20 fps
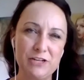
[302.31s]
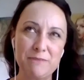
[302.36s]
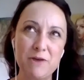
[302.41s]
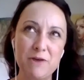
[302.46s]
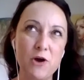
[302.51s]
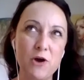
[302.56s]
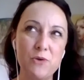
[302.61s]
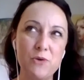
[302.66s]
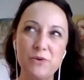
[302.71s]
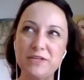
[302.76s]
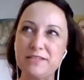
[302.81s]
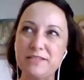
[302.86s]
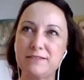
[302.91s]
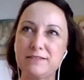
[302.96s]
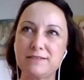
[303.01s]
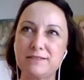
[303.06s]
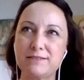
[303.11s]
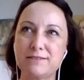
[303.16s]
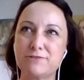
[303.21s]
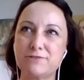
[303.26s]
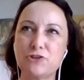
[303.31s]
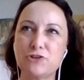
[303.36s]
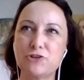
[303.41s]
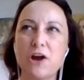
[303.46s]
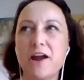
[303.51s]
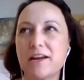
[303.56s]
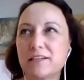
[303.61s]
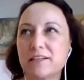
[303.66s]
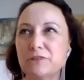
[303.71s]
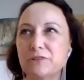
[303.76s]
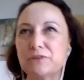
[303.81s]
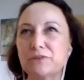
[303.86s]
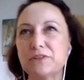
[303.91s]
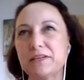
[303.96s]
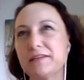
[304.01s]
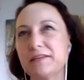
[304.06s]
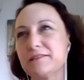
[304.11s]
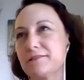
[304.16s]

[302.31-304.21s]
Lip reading: I'm always trying new things